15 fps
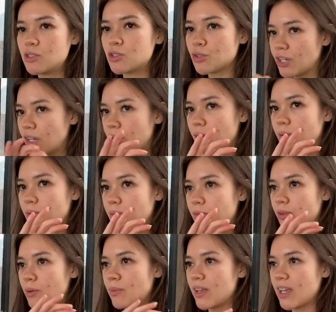drink
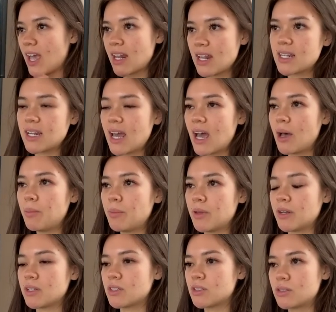from like any tap and
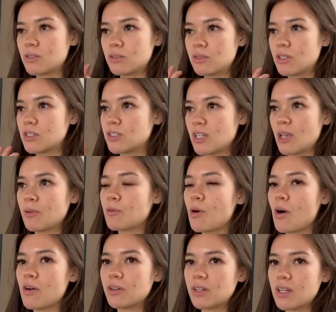it's the same
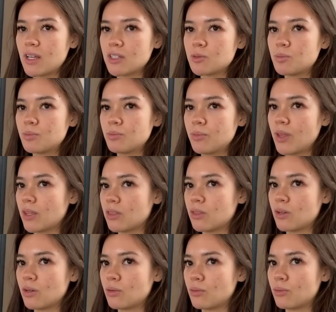quality as like
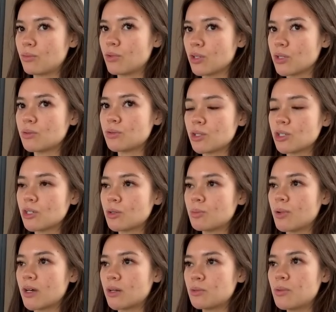they're really, really good
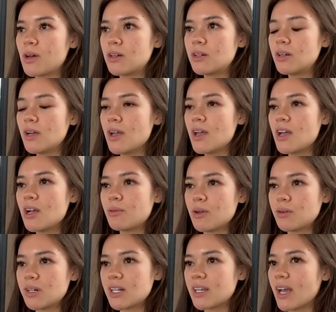bottled water. We
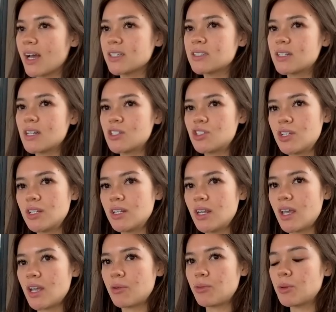were at a gas station
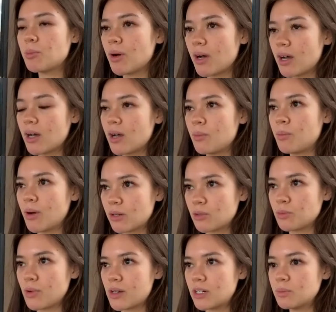and we bought a bottled
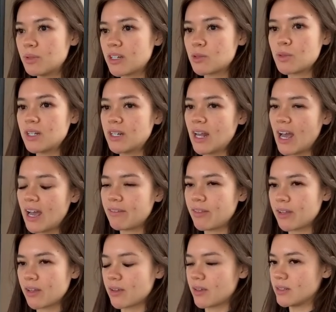water because we didn't have
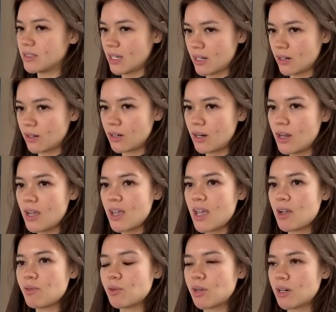like a container
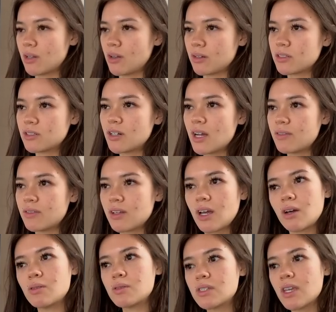and we were on a long drive and the
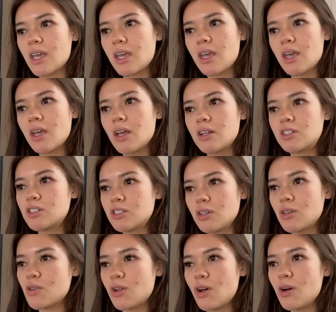guy was like, just so
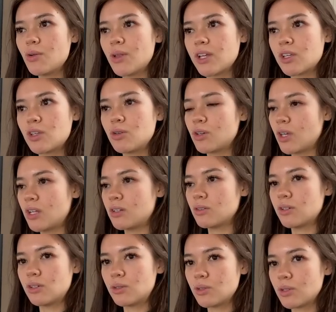you know, like you can
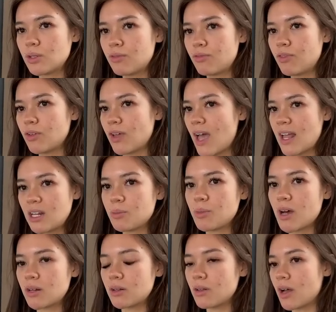literally fill any
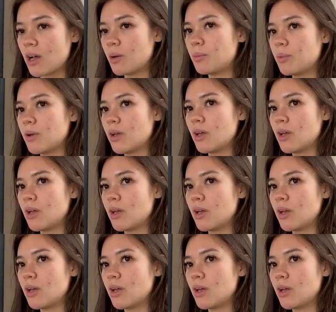bottle up